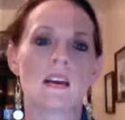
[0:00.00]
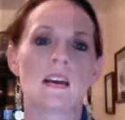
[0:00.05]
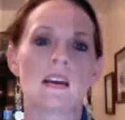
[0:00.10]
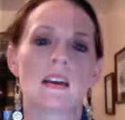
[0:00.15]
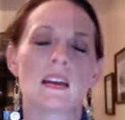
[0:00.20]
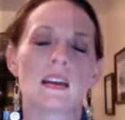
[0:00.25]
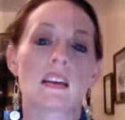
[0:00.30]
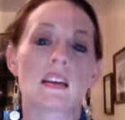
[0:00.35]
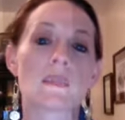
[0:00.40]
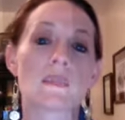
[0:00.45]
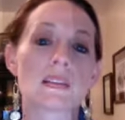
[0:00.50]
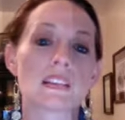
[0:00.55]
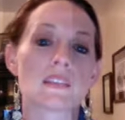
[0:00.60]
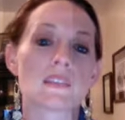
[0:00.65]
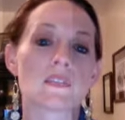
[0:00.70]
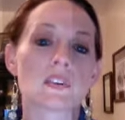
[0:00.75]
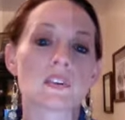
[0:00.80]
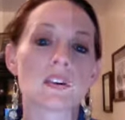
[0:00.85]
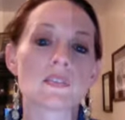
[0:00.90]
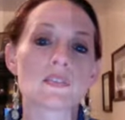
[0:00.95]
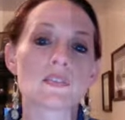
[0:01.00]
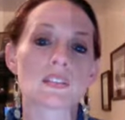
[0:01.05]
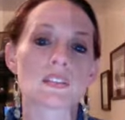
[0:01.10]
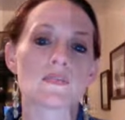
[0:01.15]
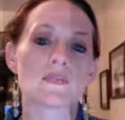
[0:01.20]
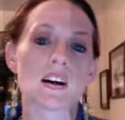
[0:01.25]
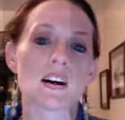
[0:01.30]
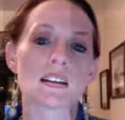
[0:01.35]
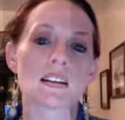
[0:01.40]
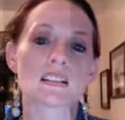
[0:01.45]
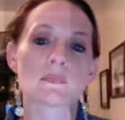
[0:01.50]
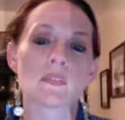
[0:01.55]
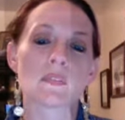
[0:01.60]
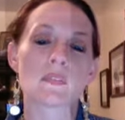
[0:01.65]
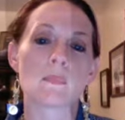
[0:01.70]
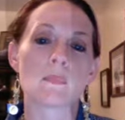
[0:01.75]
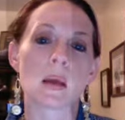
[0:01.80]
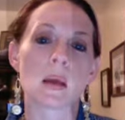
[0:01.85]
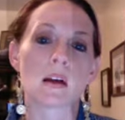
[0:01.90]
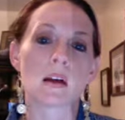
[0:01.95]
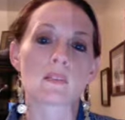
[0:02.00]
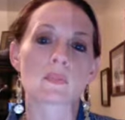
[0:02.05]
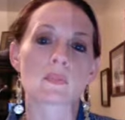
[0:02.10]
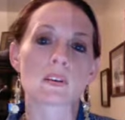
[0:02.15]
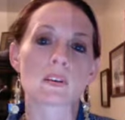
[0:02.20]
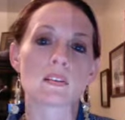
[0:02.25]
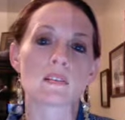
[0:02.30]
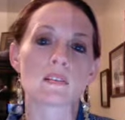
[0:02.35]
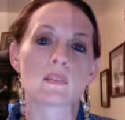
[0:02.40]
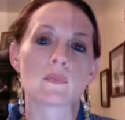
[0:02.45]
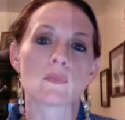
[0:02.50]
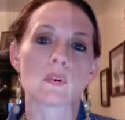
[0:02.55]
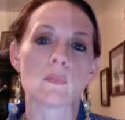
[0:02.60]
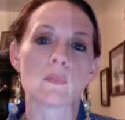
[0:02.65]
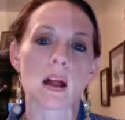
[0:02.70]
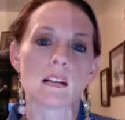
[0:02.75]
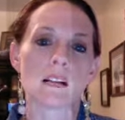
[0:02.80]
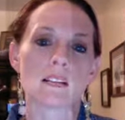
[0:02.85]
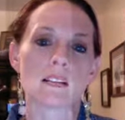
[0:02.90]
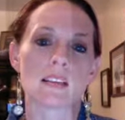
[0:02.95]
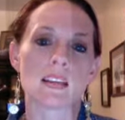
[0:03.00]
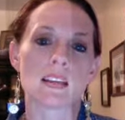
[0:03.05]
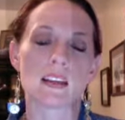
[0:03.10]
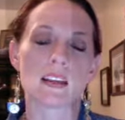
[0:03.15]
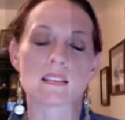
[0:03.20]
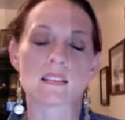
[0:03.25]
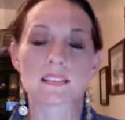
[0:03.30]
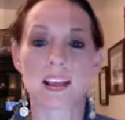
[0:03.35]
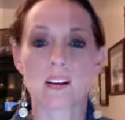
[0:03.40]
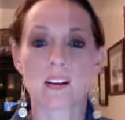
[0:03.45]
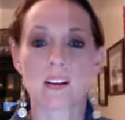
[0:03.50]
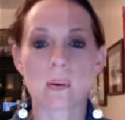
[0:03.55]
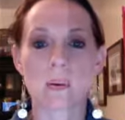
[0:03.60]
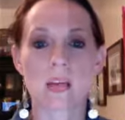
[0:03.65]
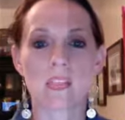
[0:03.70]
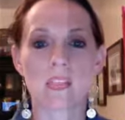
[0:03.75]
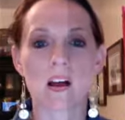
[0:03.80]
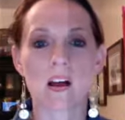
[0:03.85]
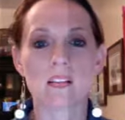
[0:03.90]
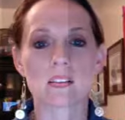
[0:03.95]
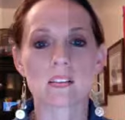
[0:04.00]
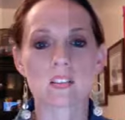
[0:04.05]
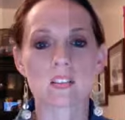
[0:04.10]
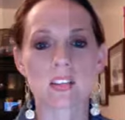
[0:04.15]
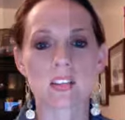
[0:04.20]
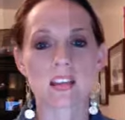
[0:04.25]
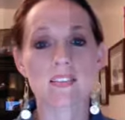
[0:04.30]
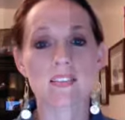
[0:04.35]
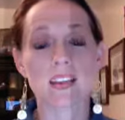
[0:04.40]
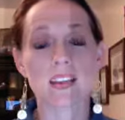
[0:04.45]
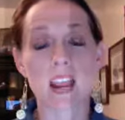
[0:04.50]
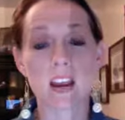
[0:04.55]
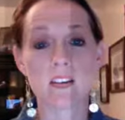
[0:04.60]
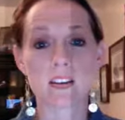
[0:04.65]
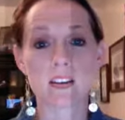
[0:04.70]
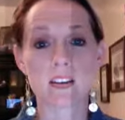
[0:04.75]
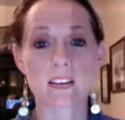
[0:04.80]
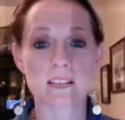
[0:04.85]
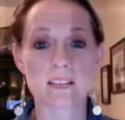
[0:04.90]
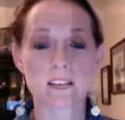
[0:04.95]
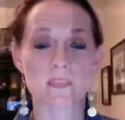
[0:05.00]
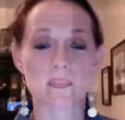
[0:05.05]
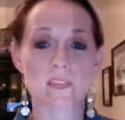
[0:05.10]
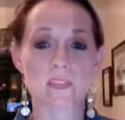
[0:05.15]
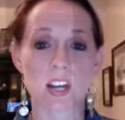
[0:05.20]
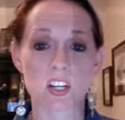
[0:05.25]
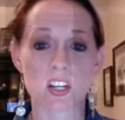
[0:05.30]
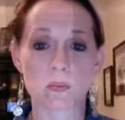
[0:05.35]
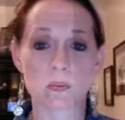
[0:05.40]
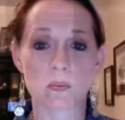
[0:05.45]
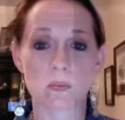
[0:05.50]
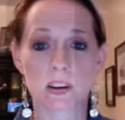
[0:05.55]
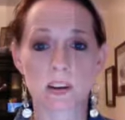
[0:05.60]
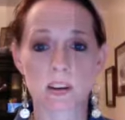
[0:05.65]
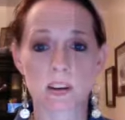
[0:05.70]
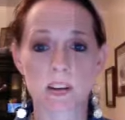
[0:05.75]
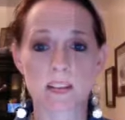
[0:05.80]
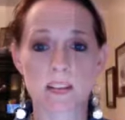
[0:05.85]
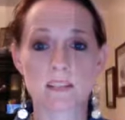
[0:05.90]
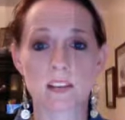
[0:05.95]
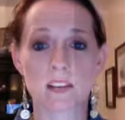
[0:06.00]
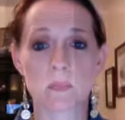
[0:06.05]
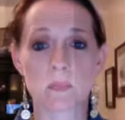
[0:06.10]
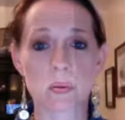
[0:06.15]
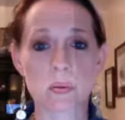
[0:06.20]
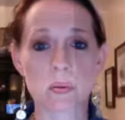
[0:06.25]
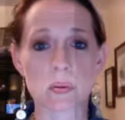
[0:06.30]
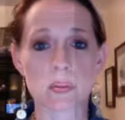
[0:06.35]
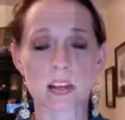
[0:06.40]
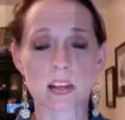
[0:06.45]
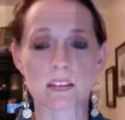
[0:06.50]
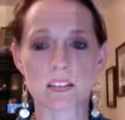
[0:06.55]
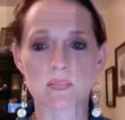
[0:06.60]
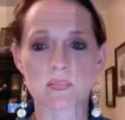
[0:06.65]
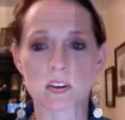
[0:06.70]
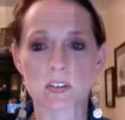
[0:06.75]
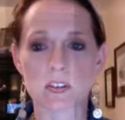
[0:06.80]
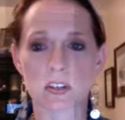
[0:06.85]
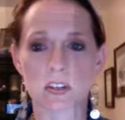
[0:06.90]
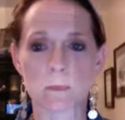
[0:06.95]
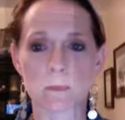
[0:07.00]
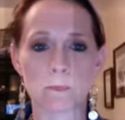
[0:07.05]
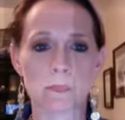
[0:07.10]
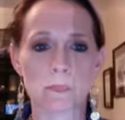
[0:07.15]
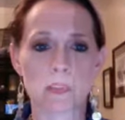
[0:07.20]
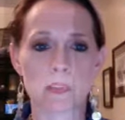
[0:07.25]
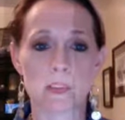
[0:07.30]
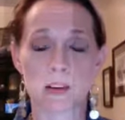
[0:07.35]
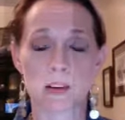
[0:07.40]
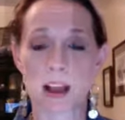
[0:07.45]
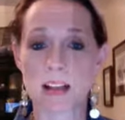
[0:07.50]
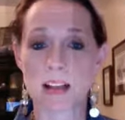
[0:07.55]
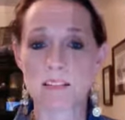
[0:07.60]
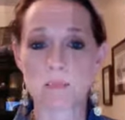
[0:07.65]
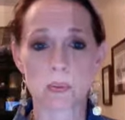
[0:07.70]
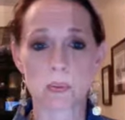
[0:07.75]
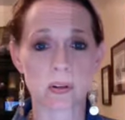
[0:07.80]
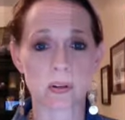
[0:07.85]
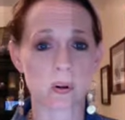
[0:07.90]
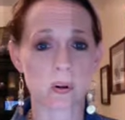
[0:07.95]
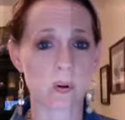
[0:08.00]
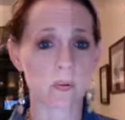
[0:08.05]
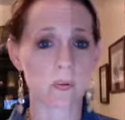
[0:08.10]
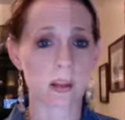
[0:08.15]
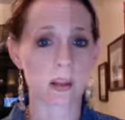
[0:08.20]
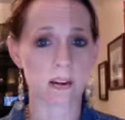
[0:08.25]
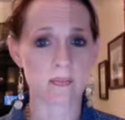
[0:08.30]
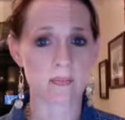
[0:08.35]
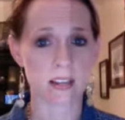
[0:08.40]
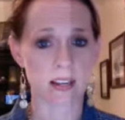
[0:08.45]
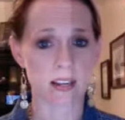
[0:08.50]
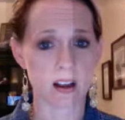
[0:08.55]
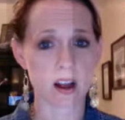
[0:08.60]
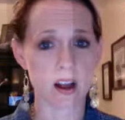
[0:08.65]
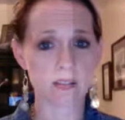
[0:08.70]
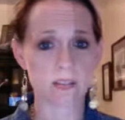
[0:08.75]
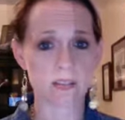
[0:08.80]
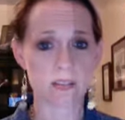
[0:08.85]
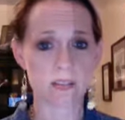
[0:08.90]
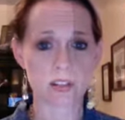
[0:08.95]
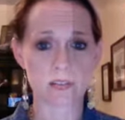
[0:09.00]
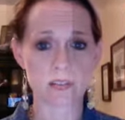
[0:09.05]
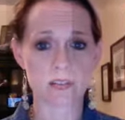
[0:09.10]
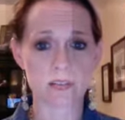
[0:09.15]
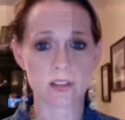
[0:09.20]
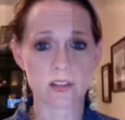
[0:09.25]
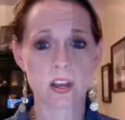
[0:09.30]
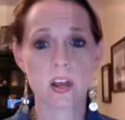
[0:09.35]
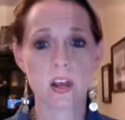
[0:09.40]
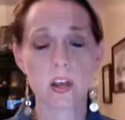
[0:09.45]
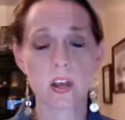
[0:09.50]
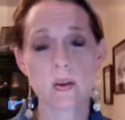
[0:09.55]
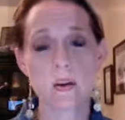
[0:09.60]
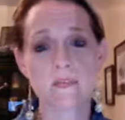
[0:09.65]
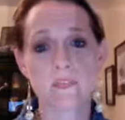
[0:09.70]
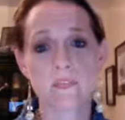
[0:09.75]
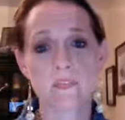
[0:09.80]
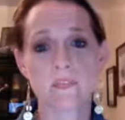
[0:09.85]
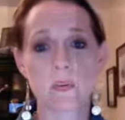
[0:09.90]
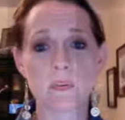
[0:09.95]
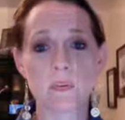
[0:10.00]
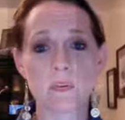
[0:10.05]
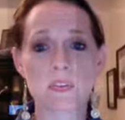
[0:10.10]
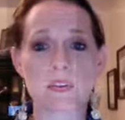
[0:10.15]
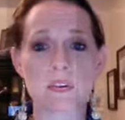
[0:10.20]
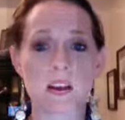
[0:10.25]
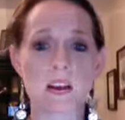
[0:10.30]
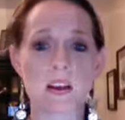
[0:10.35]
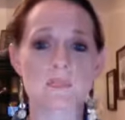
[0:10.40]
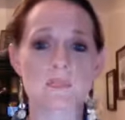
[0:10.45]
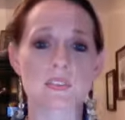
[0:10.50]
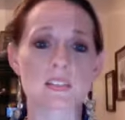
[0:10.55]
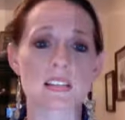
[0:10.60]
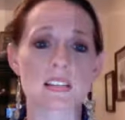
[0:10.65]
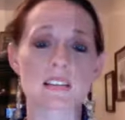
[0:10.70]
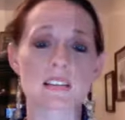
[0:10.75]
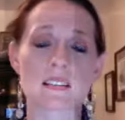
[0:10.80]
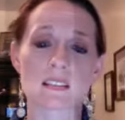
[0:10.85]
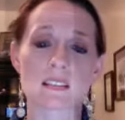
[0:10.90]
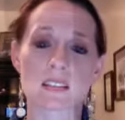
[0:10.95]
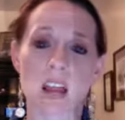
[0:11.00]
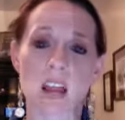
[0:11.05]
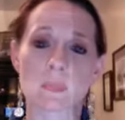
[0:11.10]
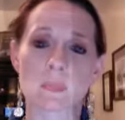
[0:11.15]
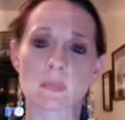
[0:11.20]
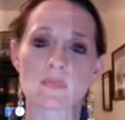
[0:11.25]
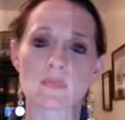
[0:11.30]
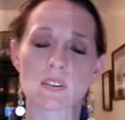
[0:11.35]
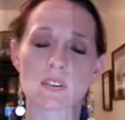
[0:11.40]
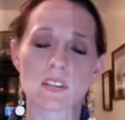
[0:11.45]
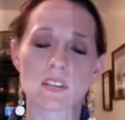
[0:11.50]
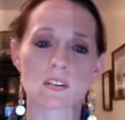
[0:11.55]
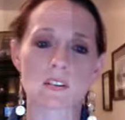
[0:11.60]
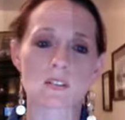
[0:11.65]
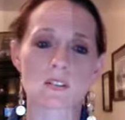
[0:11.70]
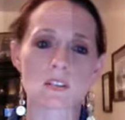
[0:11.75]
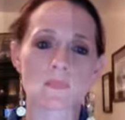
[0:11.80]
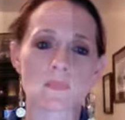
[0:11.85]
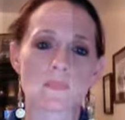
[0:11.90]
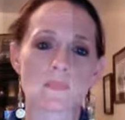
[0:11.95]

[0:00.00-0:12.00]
It can be difficult to define some of the boundaries of normality and psychopathology in the areas of sexual variance, abuse, and dysfunction. There hasn't been a whole lot of psychologists who have devoted their efforts into this type of research.